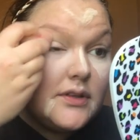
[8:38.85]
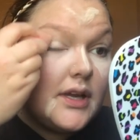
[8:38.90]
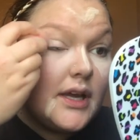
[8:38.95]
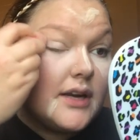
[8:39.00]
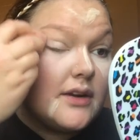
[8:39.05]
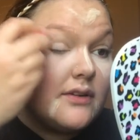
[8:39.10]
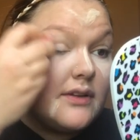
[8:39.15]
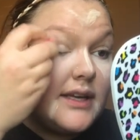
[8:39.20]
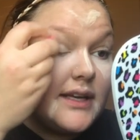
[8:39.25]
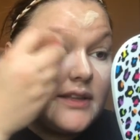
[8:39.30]
I
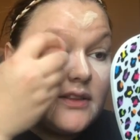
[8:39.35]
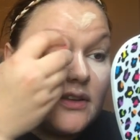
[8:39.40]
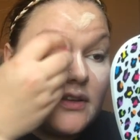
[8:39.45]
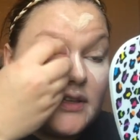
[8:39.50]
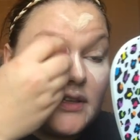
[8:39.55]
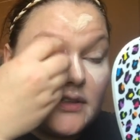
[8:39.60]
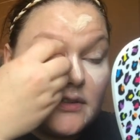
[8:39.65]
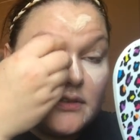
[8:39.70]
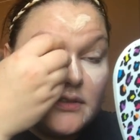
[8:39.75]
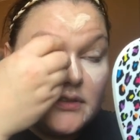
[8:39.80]
don't like
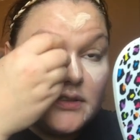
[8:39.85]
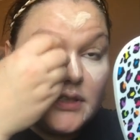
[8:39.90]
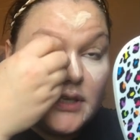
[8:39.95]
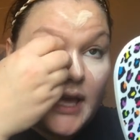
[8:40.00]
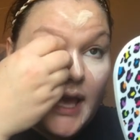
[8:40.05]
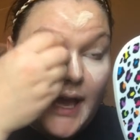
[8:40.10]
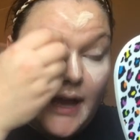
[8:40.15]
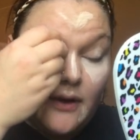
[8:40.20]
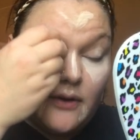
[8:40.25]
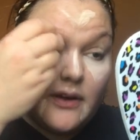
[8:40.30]
the
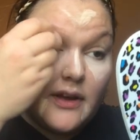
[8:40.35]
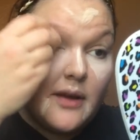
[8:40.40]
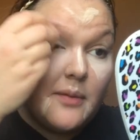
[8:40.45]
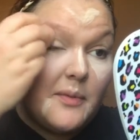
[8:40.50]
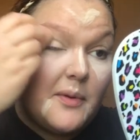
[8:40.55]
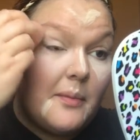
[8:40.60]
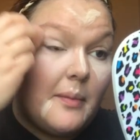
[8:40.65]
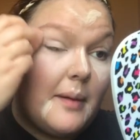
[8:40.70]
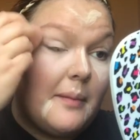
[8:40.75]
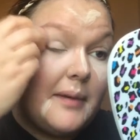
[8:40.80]
outcome
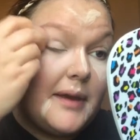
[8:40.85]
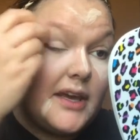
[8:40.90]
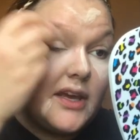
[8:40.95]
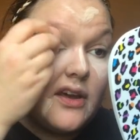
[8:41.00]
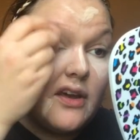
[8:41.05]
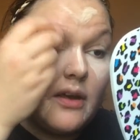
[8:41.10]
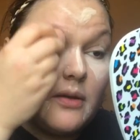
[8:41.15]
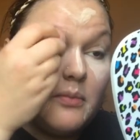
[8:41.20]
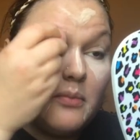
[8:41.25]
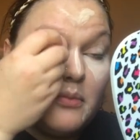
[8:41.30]
of my
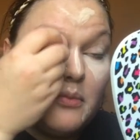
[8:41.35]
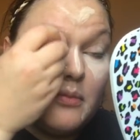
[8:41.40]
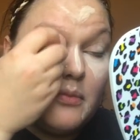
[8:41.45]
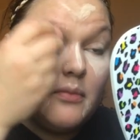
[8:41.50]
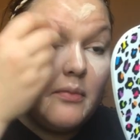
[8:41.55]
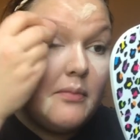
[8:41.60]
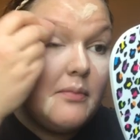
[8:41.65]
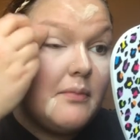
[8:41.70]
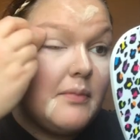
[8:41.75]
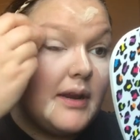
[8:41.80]
makeup.
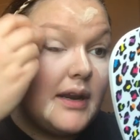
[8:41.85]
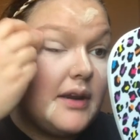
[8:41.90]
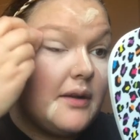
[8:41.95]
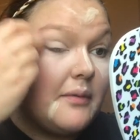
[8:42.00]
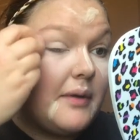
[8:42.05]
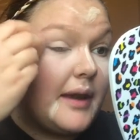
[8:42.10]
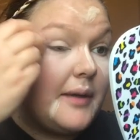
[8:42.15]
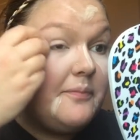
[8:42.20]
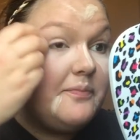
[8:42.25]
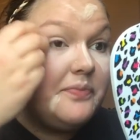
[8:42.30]
But
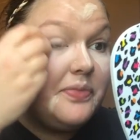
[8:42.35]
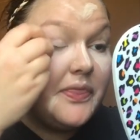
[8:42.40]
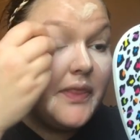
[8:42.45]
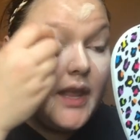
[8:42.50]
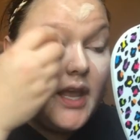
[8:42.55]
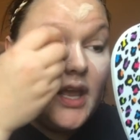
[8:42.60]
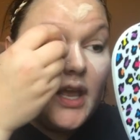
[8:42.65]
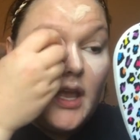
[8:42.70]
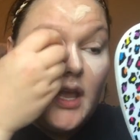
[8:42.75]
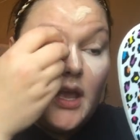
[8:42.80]
anyway,
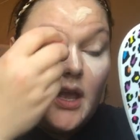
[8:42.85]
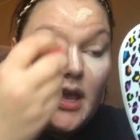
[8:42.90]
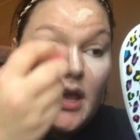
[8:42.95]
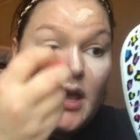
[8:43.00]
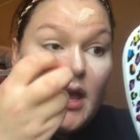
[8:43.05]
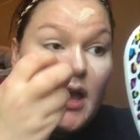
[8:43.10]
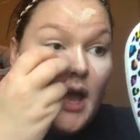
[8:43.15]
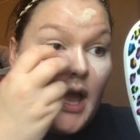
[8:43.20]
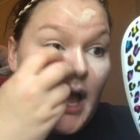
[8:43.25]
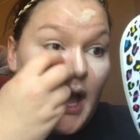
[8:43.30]

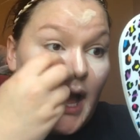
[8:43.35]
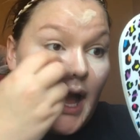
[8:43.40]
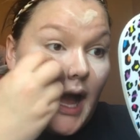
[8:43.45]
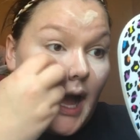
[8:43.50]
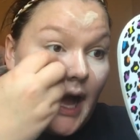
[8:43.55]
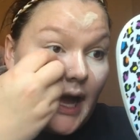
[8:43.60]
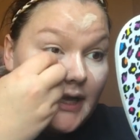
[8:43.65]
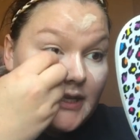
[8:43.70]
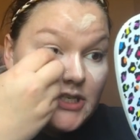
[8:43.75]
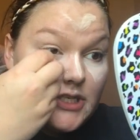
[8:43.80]

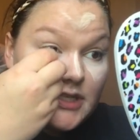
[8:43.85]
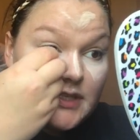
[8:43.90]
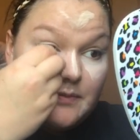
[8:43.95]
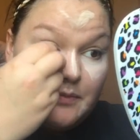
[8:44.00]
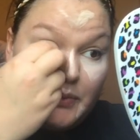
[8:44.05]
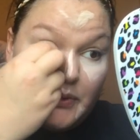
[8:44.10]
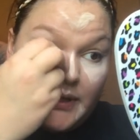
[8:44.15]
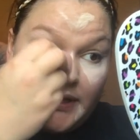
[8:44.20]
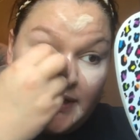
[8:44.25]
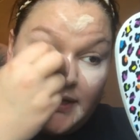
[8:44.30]
I just
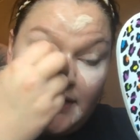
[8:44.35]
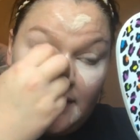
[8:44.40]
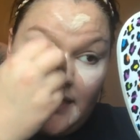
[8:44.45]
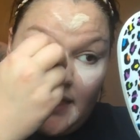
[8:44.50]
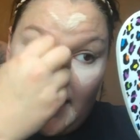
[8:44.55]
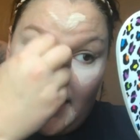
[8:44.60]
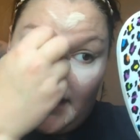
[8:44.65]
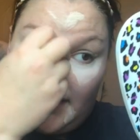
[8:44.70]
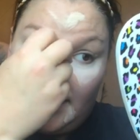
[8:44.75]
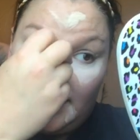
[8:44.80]
blend
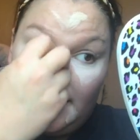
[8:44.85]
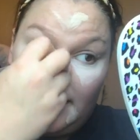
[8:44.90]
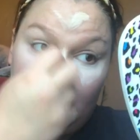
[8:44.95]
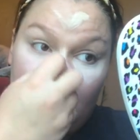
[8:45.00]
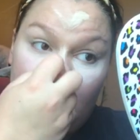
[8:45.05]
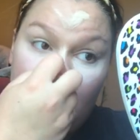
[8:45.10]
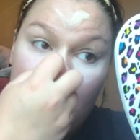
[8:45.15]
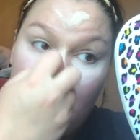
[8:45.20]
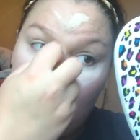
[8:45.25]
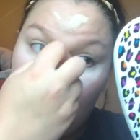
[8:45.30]
that
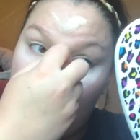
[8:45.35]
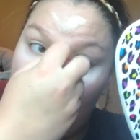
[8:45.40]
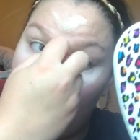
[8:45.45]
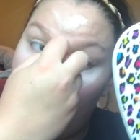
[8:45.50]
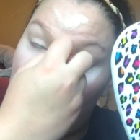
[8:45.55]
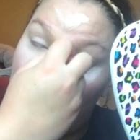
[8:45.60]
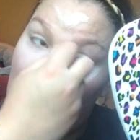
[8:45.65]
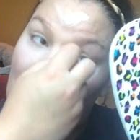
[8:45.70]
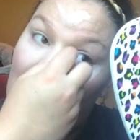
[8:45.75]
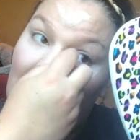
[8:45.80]
in.
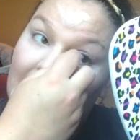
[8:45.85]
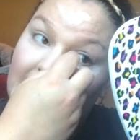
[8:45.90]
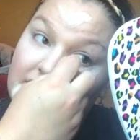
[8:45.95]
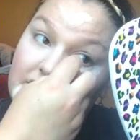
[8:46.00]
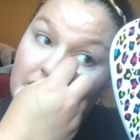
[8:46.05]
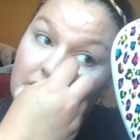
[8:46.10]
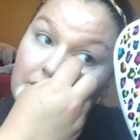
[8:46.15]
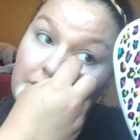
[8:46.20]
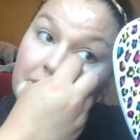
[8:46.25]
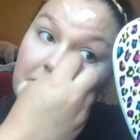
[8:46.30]
I
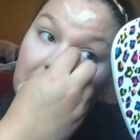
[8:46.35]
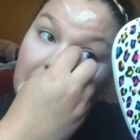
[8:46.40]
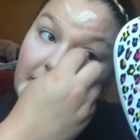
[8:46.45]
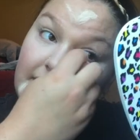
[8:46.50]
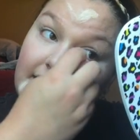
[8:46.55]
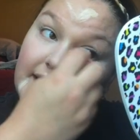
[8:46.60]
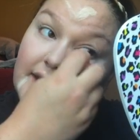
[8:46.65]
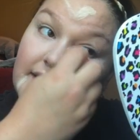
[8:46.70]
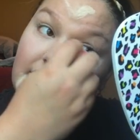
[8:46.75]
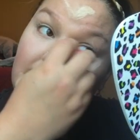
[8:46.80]
do
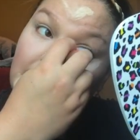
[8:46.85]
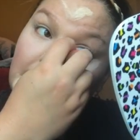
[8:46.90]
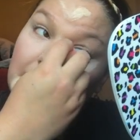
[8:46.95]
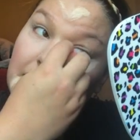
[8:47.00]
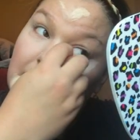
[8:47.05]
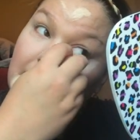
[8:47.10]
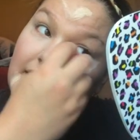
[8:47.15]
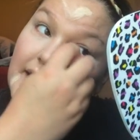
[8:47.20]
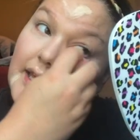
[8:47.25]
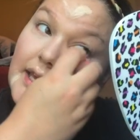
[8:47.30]
blend
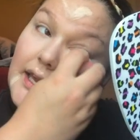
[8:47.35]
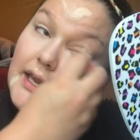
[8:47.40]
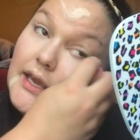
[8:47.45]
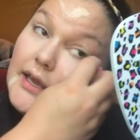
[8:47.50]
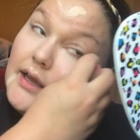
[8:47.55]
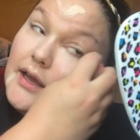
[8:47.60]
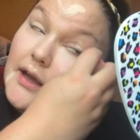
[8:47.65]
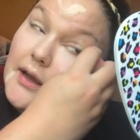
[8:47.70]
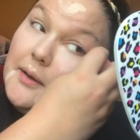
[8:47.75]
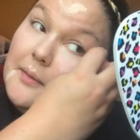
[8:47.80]
the
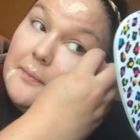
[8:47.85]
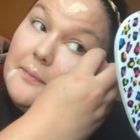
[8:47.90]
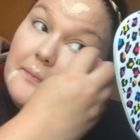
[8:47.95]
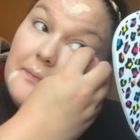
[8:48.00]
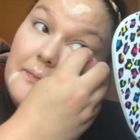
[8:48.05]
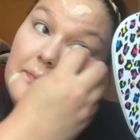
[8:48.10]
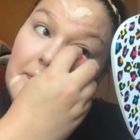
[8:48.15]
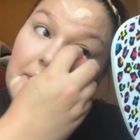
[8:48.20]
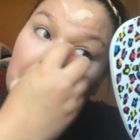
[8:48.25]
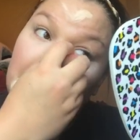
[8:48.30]

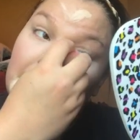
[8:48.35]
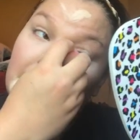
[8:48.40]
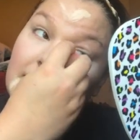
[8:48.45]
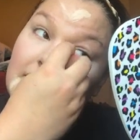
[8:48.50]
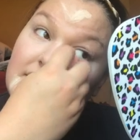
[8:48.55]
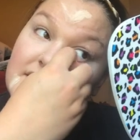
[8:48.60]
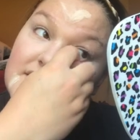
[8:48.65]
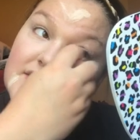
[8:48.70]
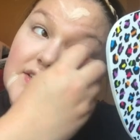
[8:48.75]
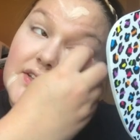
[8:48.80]

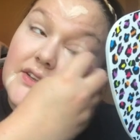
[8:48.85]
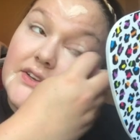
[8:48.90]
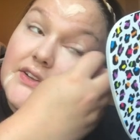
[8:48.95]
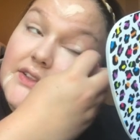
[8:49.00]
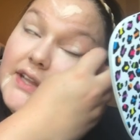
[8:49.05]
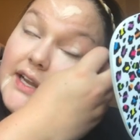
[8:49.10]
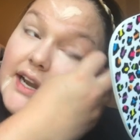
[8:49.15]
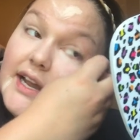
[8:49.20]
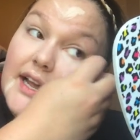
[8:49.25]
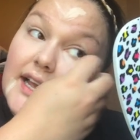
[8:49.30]
concealer
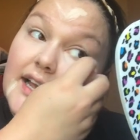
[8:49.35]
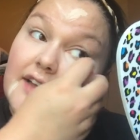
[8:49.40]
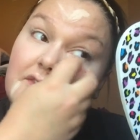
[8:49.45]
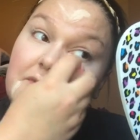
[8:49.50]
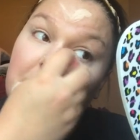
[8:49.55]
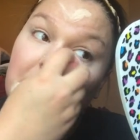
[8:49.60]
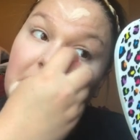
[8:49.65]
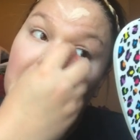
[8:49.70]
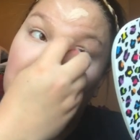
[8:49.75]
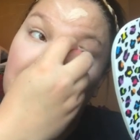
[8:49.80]
that I
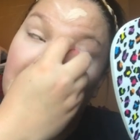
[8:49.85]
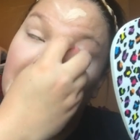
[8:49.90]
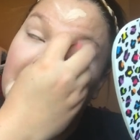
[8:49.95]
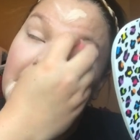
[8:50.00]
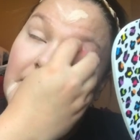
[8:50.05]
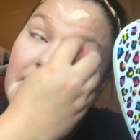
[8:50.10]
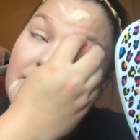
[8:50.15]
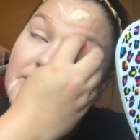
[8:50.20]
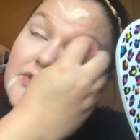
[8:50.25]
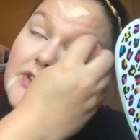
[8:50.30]
have put on my
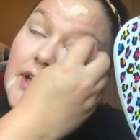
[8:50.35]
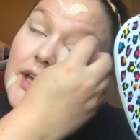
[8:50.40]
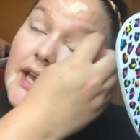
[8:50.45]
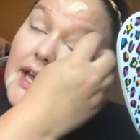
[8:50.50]
nose.